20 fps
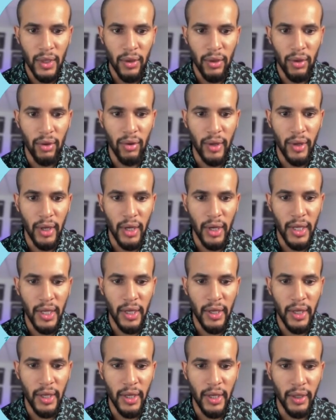
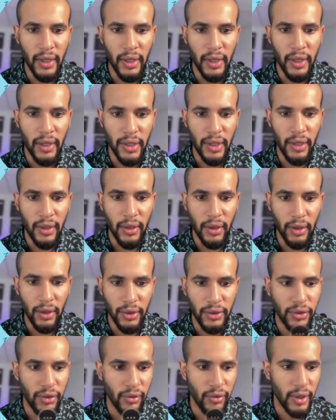
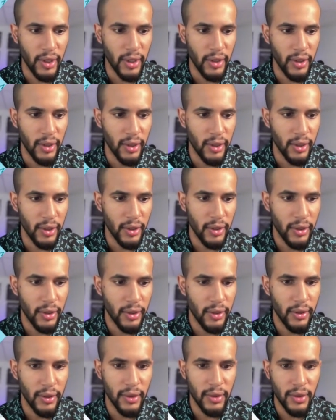also right here,
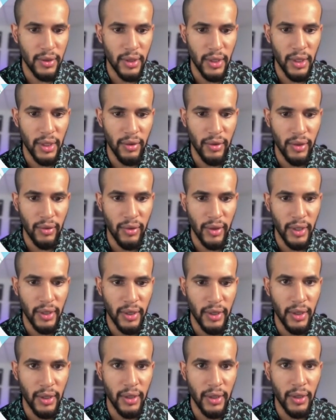this area right
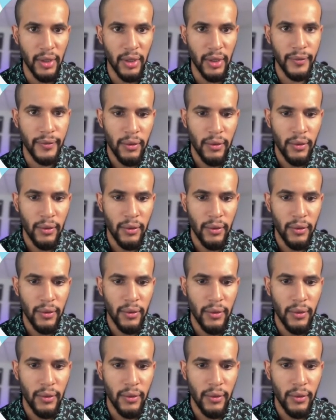here
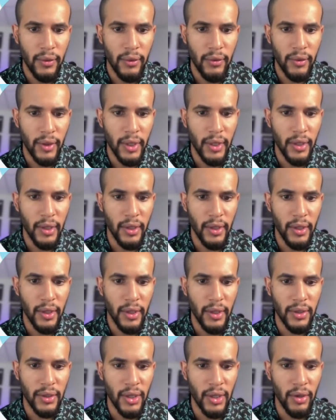in
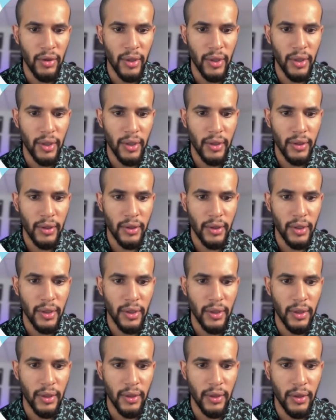this area,
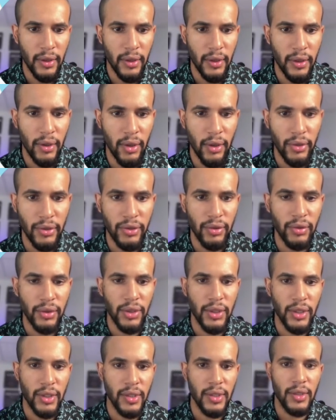they also
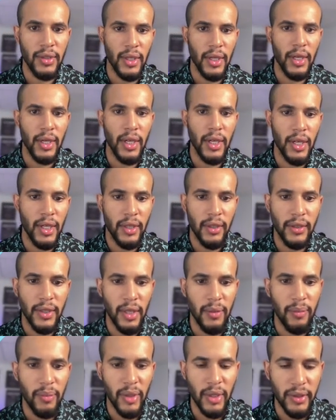just
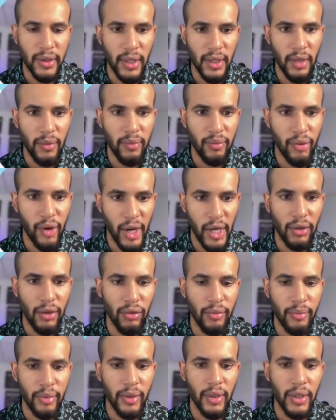they built a brand
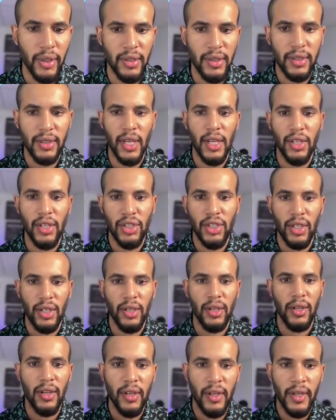new police
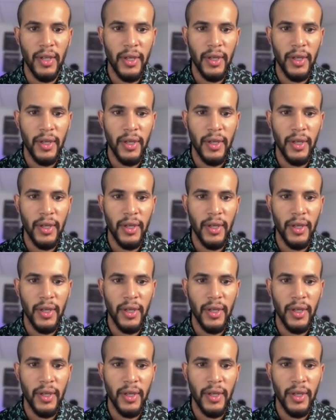station,